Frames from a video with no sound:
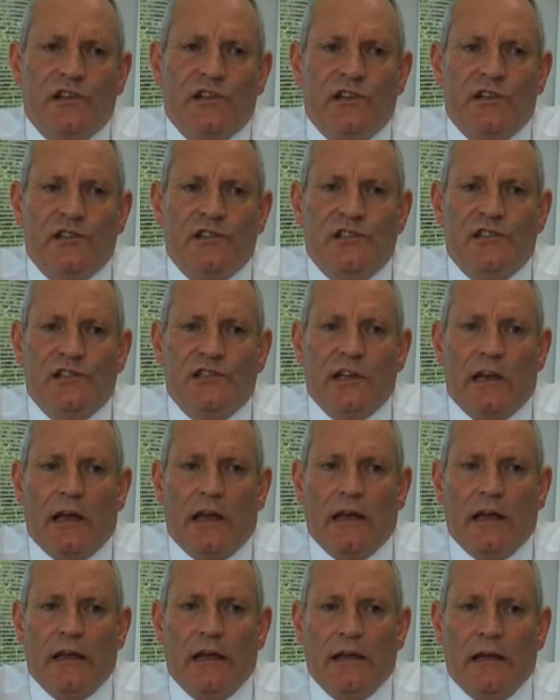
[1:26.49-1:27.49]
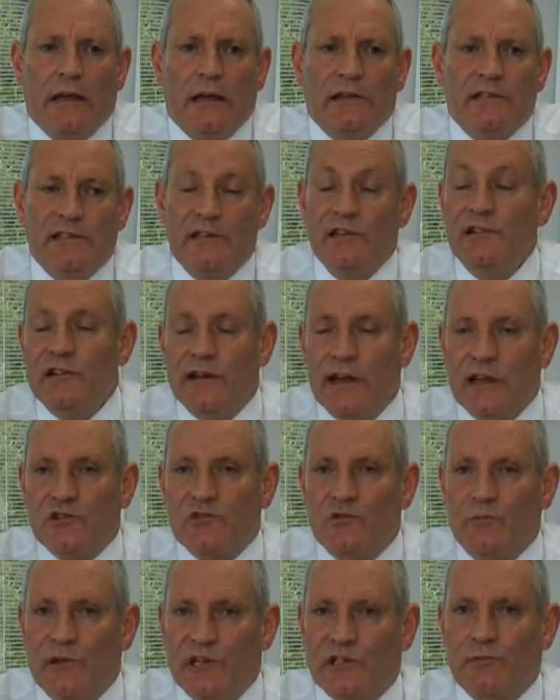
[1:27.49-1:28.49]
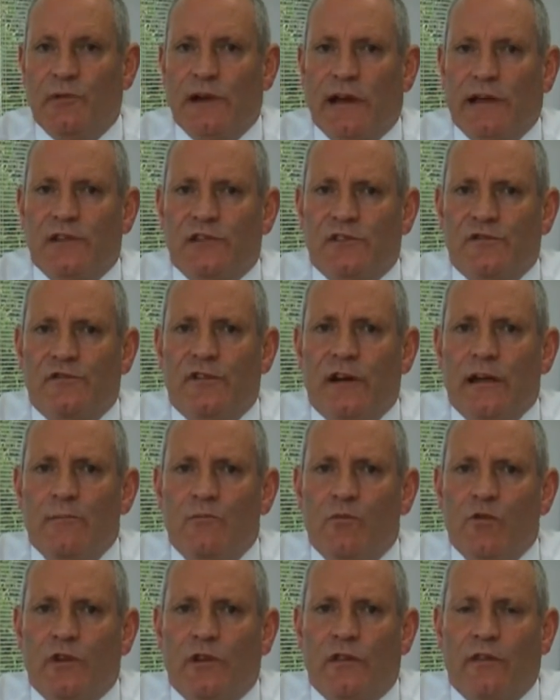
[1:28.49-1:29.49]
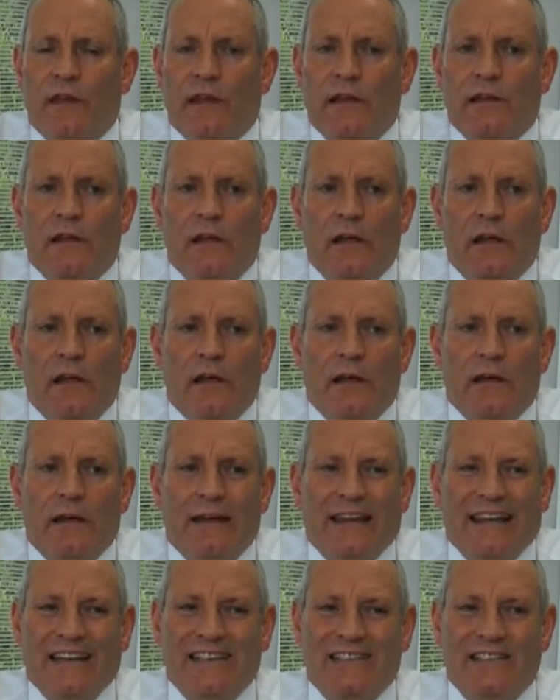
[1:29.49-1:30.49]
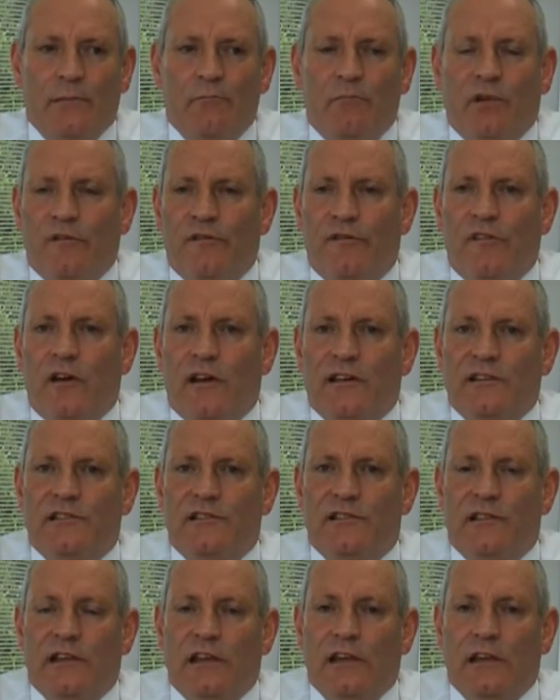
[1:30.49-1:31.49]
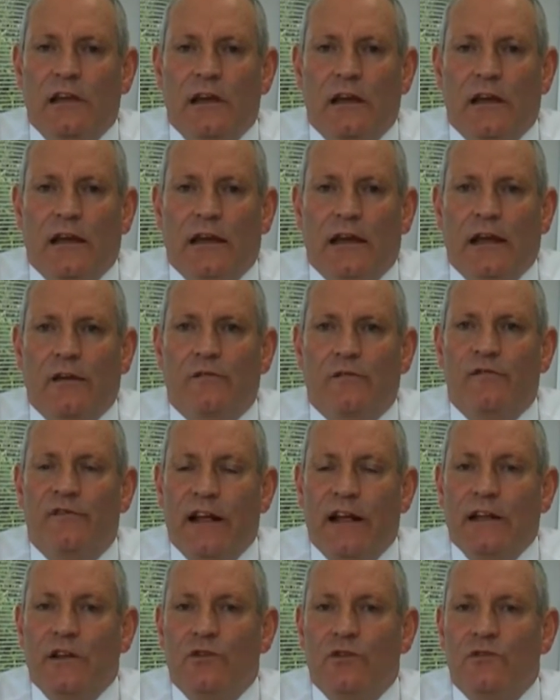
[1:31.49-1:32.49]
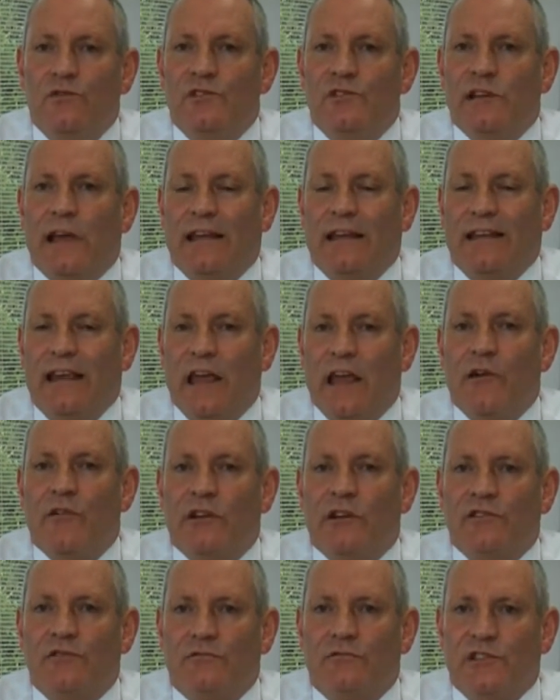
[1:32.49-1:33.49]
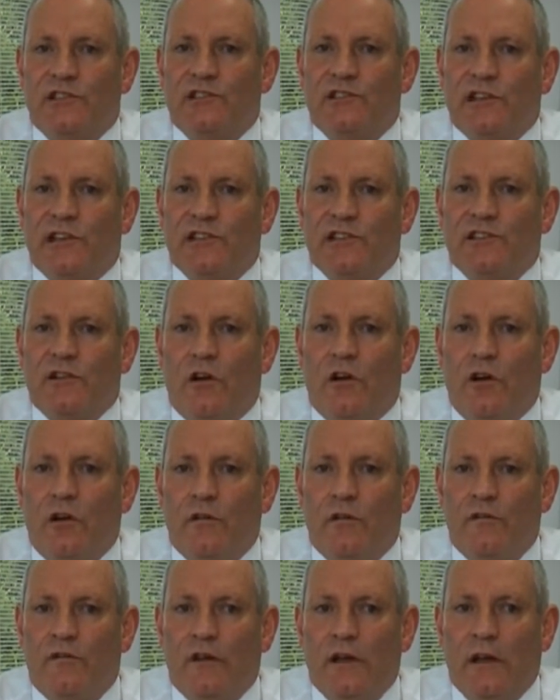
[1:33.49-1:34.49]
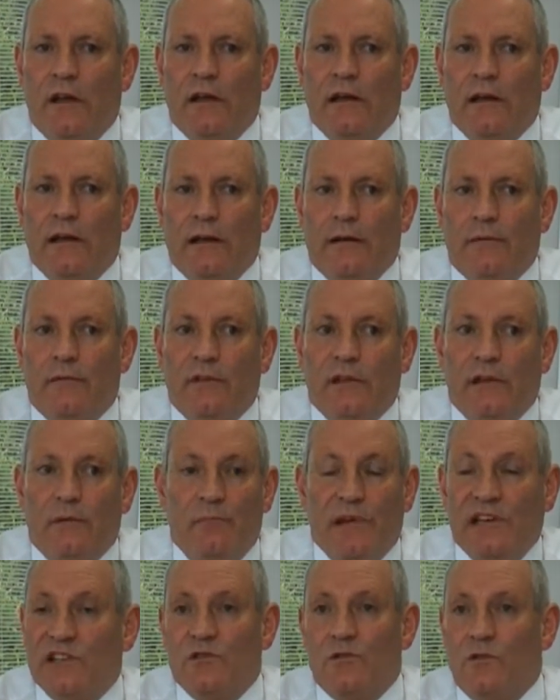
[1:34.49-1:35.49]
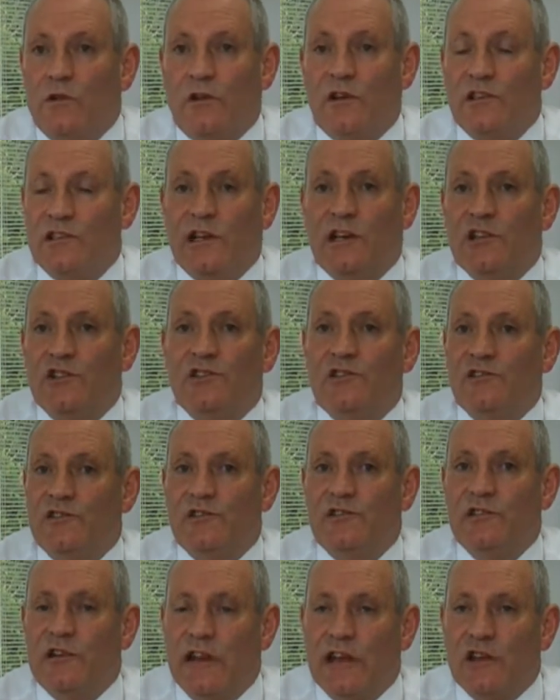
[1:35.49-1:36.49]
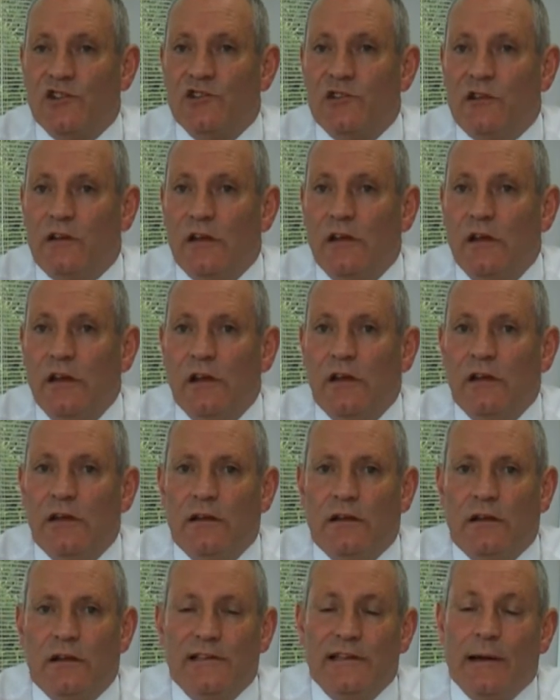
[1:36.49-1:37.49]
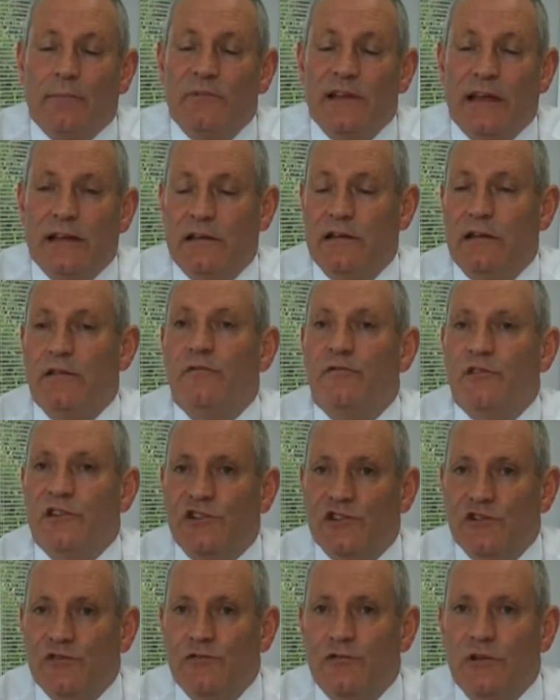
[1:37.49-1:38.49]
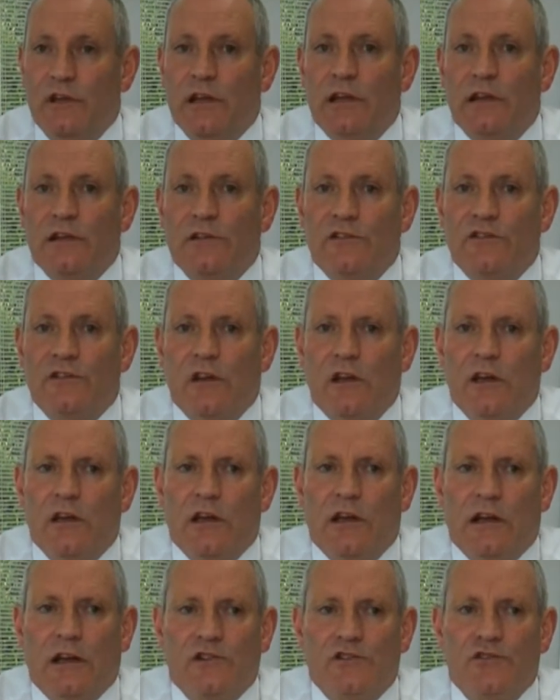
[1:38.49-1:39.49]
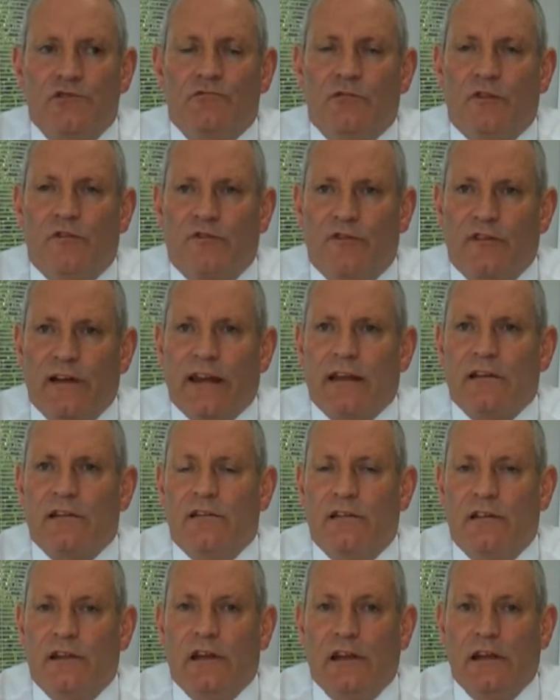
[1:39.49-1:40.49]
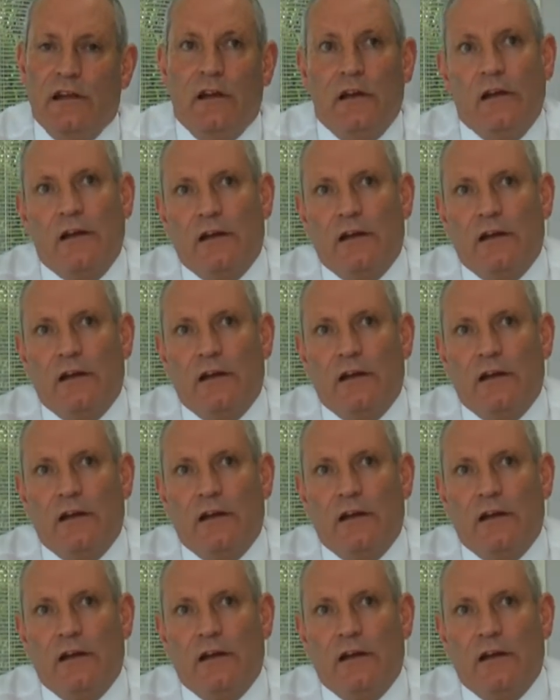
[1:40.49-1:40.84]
is it's an international best practice framework that exemplifies the values and characteristics of the best organisations internationally. It's updated every 2 years to reflect the